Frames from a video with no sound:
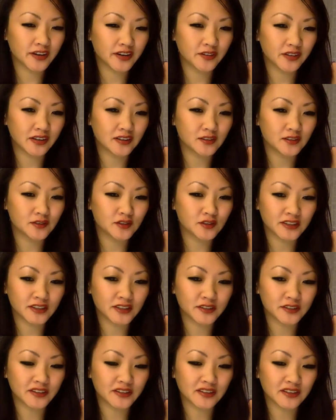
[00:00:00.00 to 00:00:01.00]
or end of
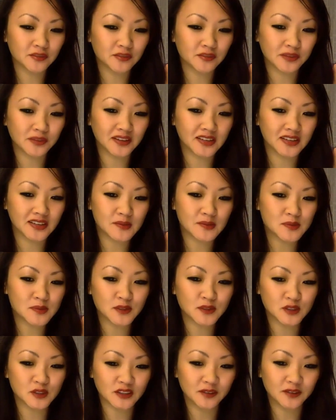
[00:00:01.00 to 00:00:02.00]
January, but he keeps
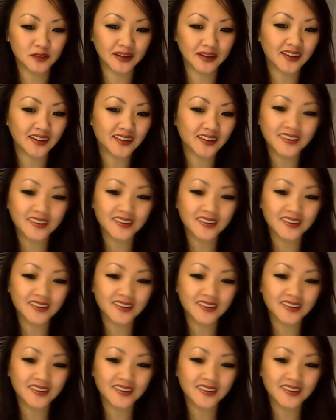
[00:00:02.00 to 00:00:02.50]
pushing it back.